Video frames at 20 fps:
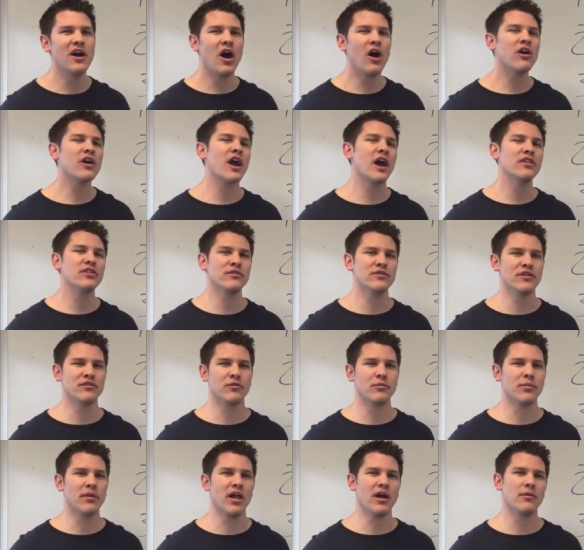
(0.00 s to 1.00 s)
all kinds of
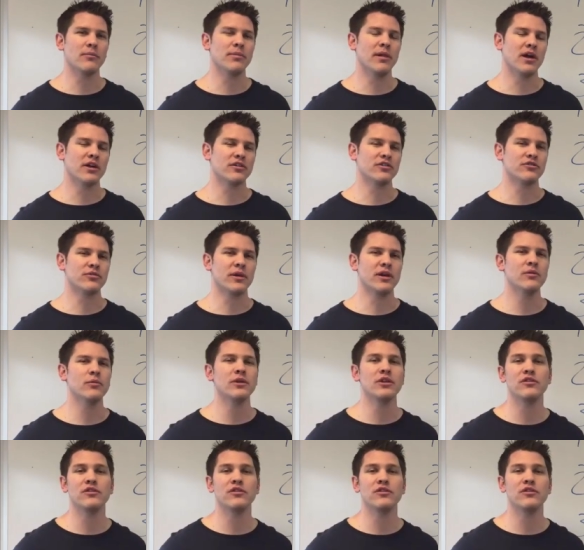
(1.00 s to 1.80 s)
different block blockers, right?